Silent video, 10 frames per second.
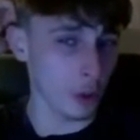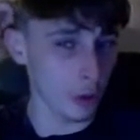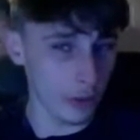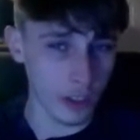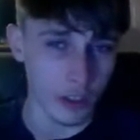
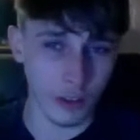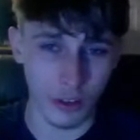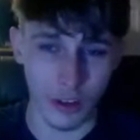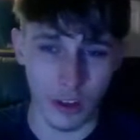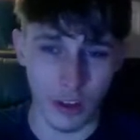video,
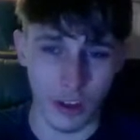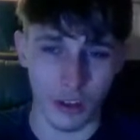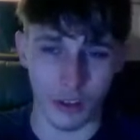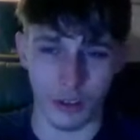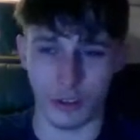
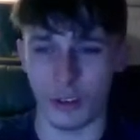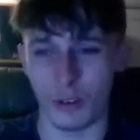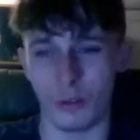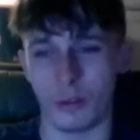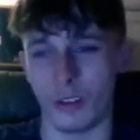
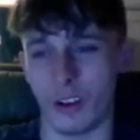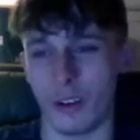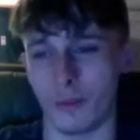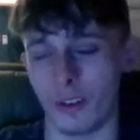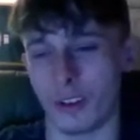so
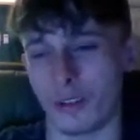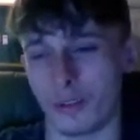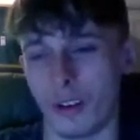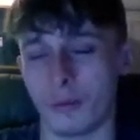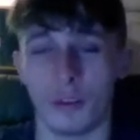I'm gonna
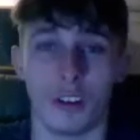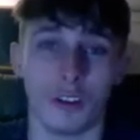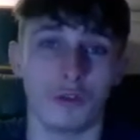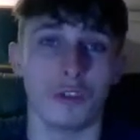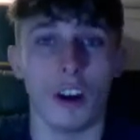
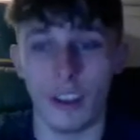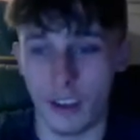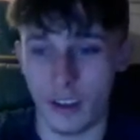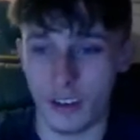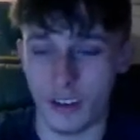try
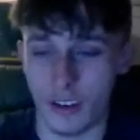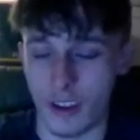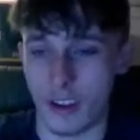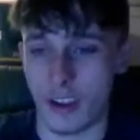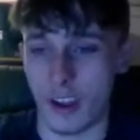
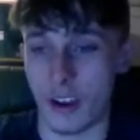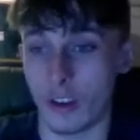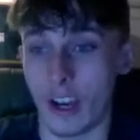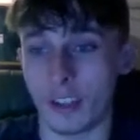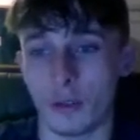and
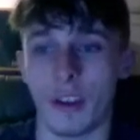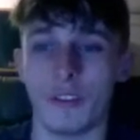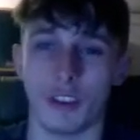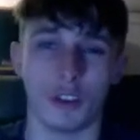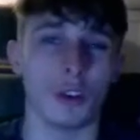react to it. If
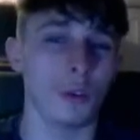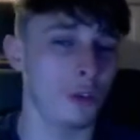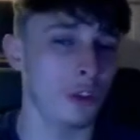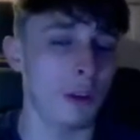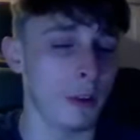it's too
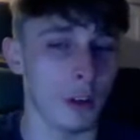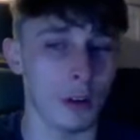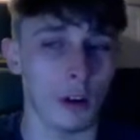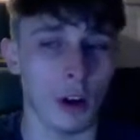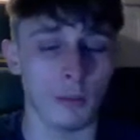short, I might
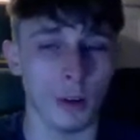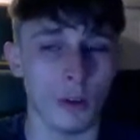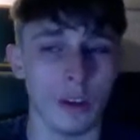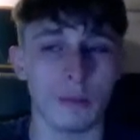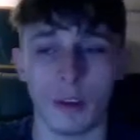not upload
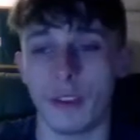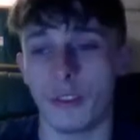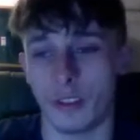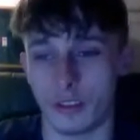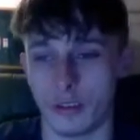it. But if
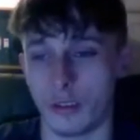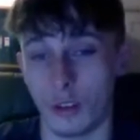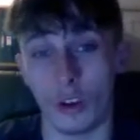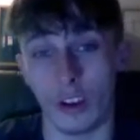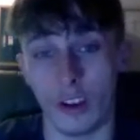it's
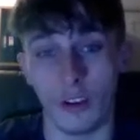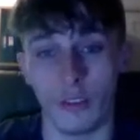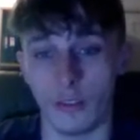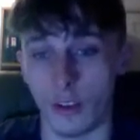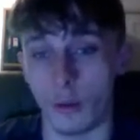long
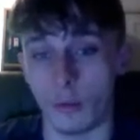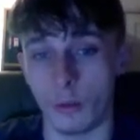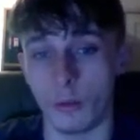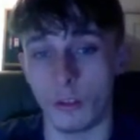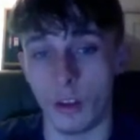enough, I
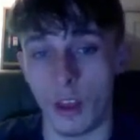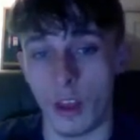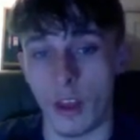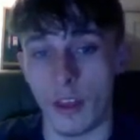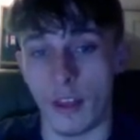will.
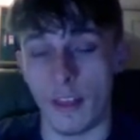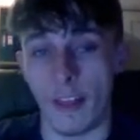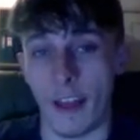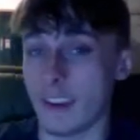And yeah,